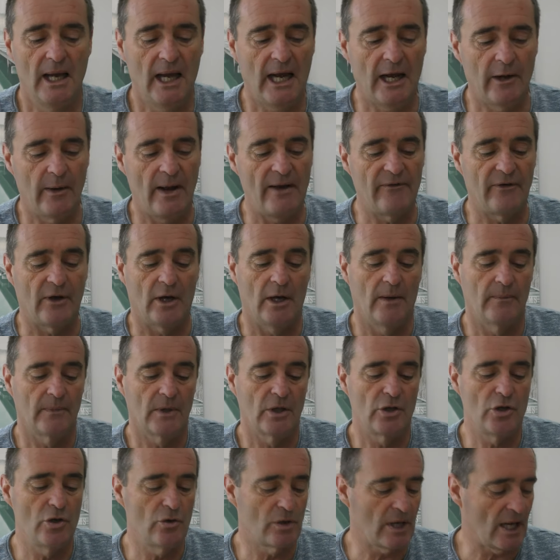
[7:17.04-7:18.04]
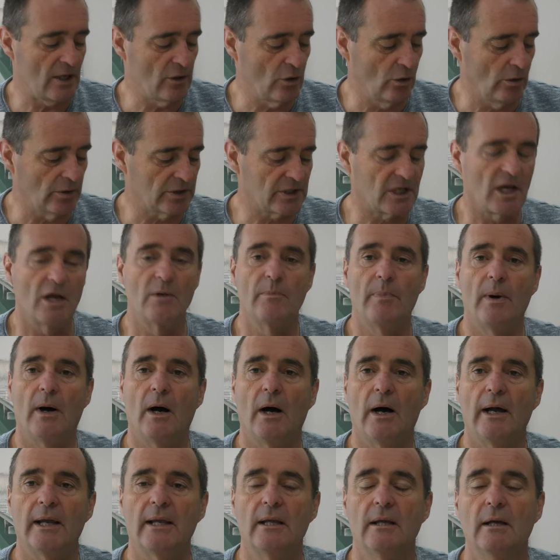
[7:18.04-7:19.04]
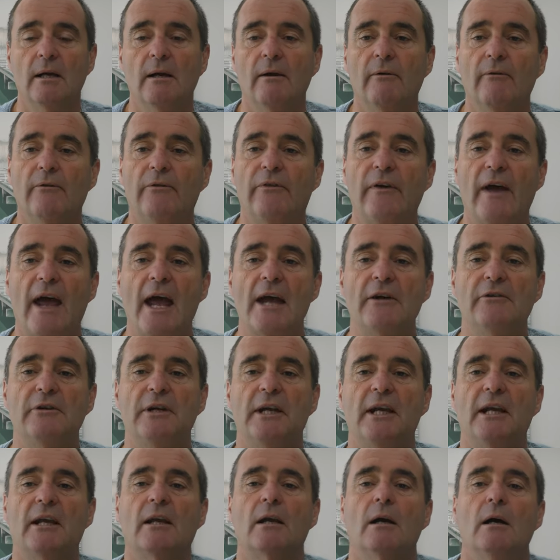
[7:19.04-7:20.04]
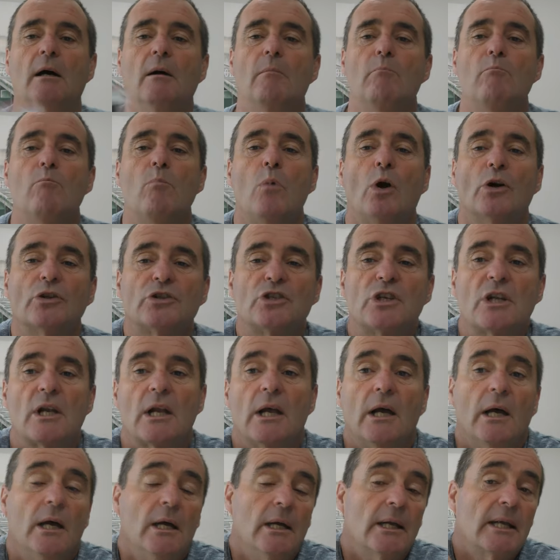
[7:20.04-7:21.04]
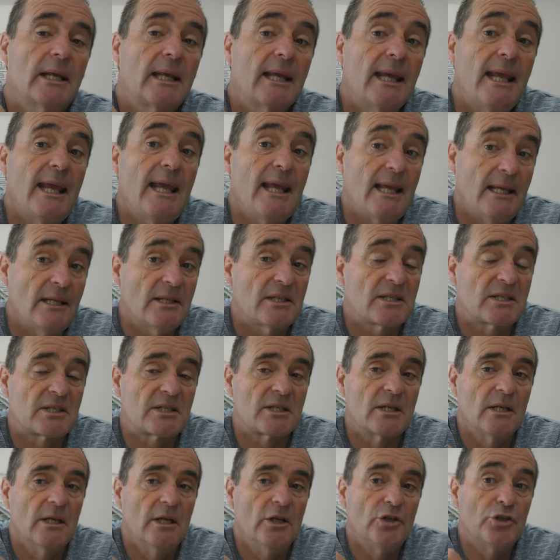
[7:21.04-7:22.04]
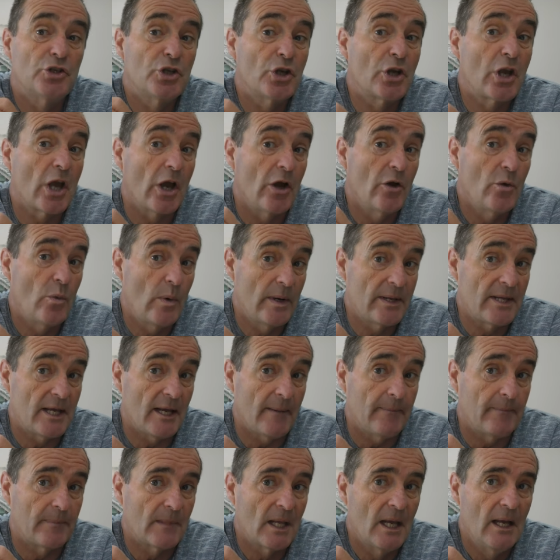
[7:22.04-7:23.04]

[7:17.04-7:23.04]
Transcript: However, you can also buy varying modular kits to go with it.